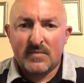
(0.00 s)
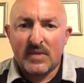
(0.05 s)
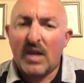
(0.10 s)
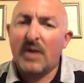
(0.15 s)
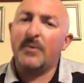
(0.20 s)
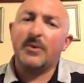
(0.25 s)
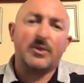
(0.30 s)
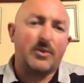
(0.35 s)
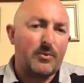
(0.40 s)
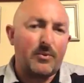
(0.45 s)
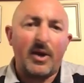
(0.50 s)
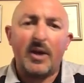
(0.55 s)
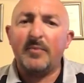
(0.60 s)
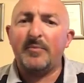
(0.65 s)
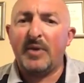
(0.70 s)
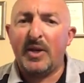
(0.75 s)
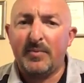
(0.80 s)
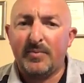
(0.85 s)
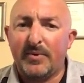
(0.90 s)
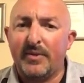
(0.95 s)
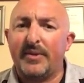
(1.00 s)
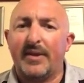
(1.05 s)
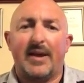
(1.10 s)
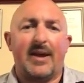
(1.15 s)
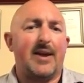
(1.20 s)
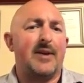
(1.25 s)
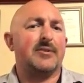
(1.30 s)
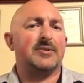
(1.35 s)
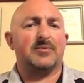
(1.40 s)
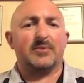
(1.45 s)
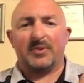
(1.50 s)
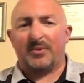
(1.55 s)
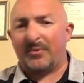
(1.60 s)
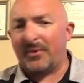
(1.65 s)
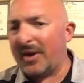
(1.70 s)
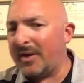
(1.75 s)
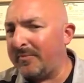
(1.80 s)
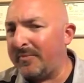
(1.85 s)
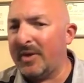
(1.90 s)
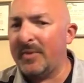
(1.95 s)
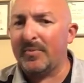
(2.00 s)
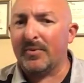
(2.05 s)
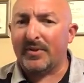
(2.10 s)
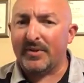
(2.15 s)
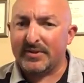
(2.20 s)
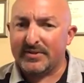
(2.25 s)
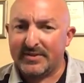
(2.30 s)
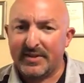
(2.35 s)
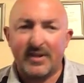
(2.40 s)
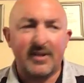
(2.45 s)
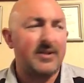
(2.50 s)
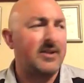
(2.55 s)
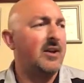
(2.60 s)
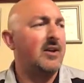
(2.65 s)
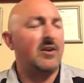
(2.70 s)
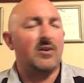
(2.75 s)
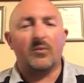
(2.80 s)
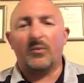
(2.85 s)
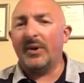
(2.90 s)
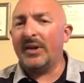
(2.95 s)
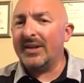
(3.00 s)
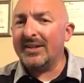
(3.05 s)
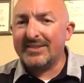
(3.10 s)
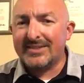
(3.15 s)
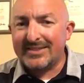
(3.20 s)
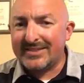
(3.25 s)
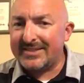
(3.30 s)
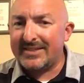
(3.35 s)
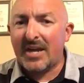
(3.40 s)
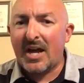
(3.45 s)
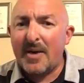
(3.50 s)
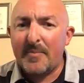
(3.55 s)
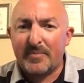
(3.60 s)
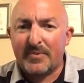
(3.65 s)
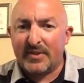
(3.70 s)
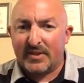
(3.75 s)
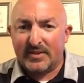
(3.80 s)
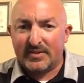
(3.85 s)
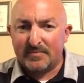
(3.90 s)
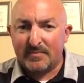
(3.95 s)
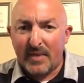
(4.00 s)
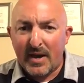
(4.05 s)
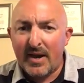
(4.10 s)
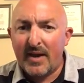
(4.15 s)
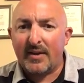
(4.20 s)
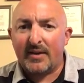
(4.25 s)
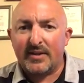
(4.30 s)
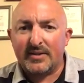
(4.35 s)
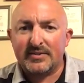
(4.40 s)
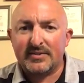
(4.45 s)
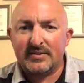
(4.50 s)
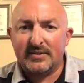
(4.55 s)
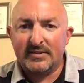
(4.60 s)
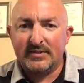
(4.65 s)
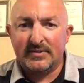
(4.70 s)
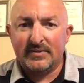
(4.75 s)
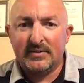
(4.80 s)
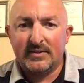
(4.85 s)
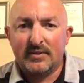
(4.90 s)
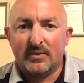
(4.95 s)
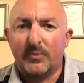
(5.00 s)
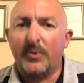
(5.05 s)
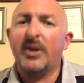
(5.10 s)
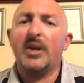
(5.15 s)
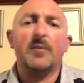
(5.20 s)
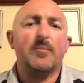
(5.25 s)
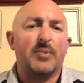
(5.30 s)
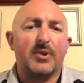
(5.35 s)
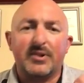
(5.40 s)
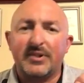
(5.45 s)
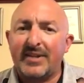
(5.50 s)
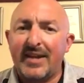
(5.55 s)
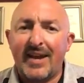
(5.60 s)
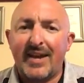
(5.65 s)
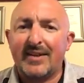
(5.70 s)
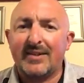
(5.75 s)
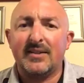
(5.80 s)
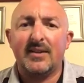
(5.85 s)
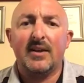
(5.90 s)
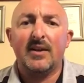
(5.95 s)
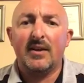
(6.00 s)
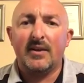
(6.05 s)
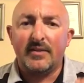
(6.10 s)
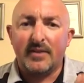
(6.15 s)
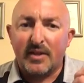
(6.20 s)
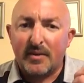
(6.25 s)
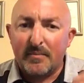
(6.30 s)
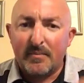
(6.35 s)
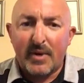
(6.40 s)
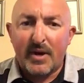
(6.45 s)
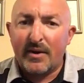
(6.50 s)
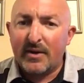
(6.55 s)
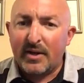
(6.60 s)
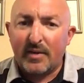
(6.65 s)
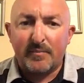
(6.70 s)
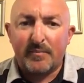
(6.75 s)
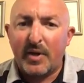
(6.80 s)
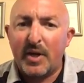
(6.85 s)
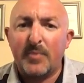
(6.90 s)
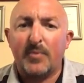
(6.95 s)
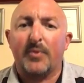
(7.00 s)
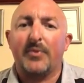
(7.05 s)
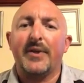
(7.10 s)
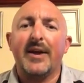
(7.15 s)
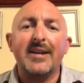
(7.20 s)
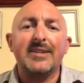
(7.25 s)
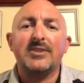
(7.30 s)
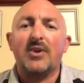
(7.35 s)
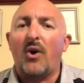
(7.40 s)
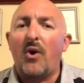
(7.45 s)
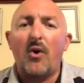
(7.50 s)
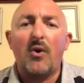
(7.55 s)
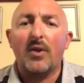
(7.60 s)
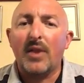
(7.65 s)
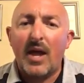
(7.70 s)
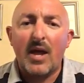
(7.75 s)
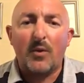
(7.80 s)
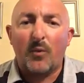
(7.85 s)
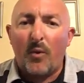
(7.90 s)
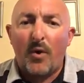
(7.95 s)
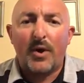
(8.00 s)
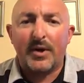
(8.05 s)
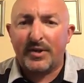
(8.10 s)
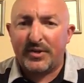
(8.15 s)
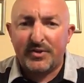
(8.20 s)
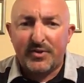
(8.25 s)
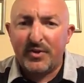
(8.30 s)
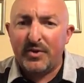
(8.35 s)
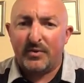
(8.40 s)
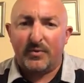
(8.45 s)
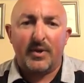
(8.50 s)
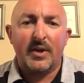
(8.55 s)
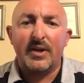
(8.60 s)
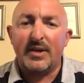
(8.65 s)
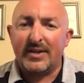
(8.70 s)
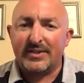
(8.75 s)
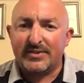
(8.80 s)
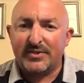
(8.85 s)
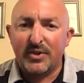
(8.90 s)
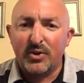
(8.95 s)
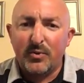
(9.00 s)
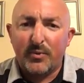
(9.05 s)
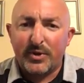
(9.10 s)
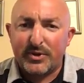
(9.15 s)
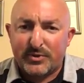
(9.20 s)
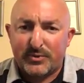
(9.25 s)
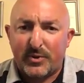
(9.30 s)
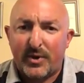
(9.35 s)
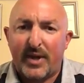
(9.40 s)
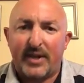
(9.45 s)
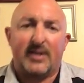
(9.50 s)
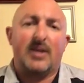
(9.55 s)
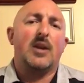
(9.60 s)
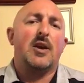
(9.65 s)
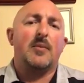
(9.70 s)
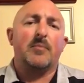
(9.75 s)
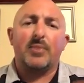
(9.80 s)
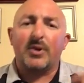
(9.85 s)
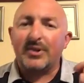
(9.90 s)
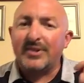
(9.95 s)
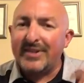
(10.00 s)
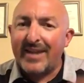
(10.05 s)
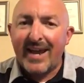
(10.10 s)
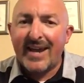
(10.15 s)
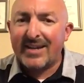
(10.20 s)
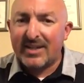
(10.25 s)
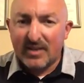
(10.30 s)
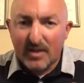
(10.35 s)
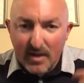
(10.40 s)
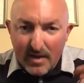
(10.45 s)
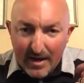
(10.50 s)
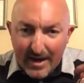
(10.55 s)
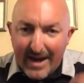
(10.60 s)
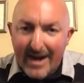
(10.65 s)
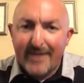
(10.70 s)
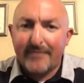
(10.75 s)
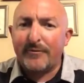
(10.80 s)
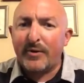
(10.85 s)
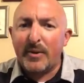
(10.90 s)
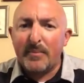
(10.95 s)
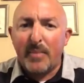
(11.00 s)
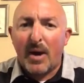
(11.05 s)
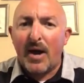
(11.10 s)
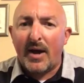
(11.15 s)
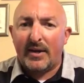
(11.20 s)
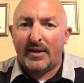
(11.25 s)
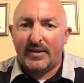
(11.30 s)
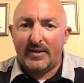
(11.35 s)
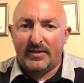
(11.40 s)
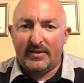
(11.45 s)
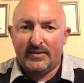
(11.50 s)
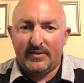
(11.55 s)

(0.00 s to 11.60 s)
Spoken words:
And with the right people in the House, with the right people in Senate, we can stop this madness. We can protect the American people. That's all I want to do, is do what's right. Protect everybody.